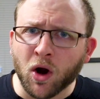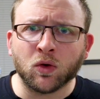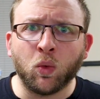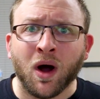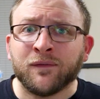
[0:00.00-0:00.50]

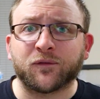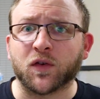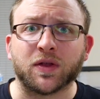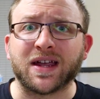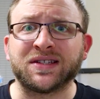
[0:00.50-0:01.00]
part 1
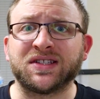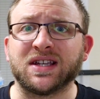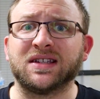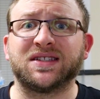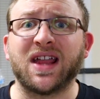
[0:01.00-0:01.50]
for this
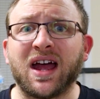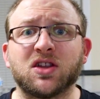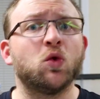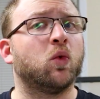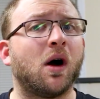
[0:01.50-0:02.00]
is
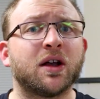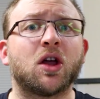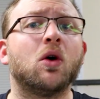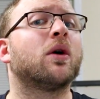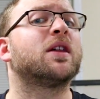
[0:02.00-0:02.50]
that you want to
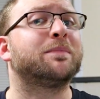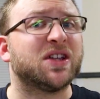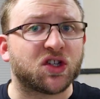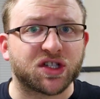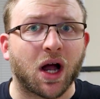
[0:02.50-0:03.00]
go with a
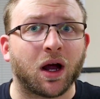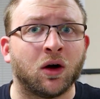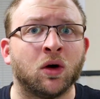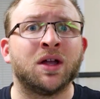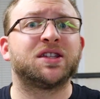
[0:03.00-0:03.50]
beach
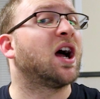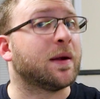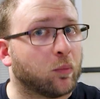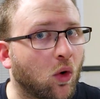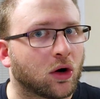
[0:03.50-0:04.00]
style
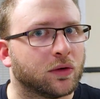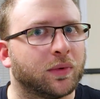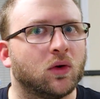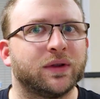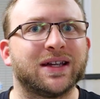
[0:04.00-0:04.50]
type water
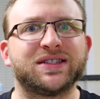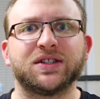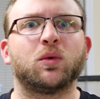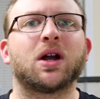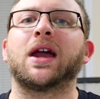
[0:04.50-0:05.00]
bowl. This
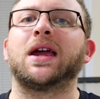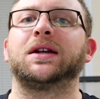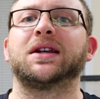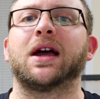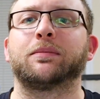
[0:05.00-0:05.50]
is what I
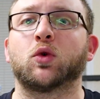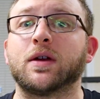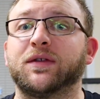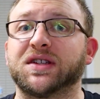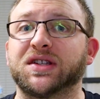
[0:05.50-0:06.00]
hinted at
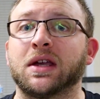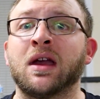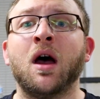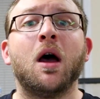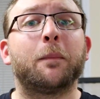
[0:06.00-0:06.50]

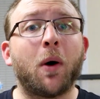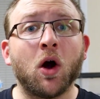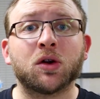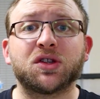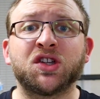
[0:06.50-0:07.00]
previously.
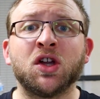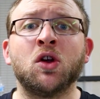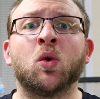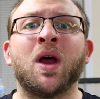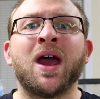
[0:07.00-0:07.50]
Part
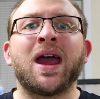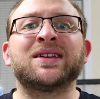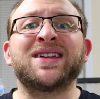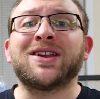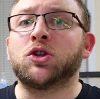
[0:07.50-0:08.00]
2
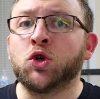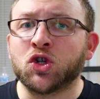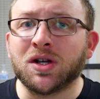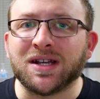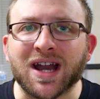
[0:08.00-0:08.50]
is that you
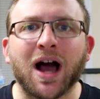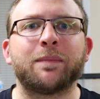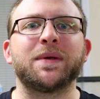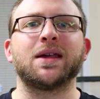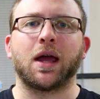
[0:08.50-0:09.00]
should not be